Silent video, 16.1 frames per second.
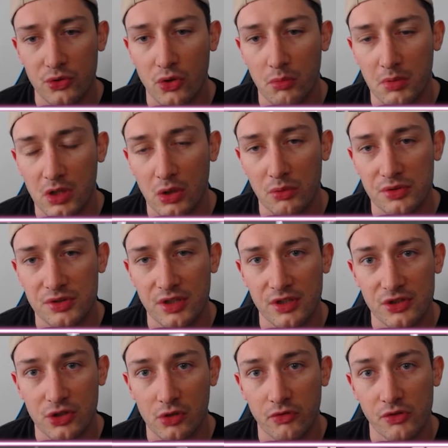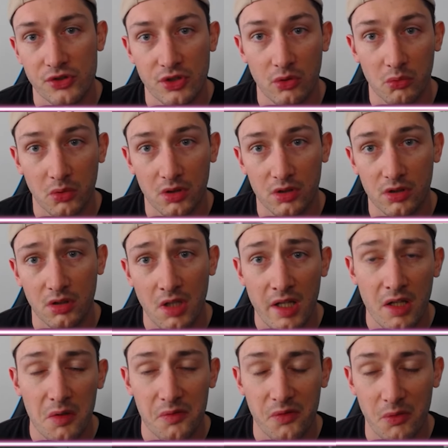come close to the surface of the water.
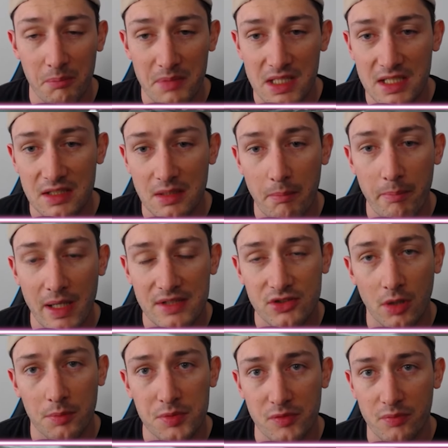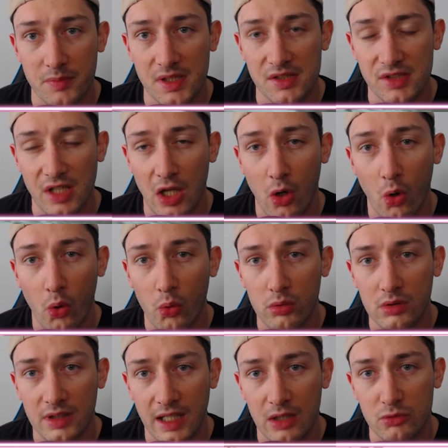For me, the best option for me is I
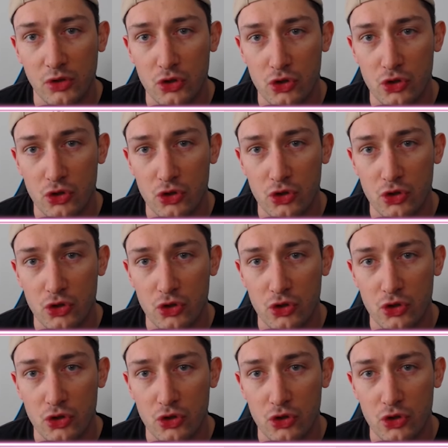hold down the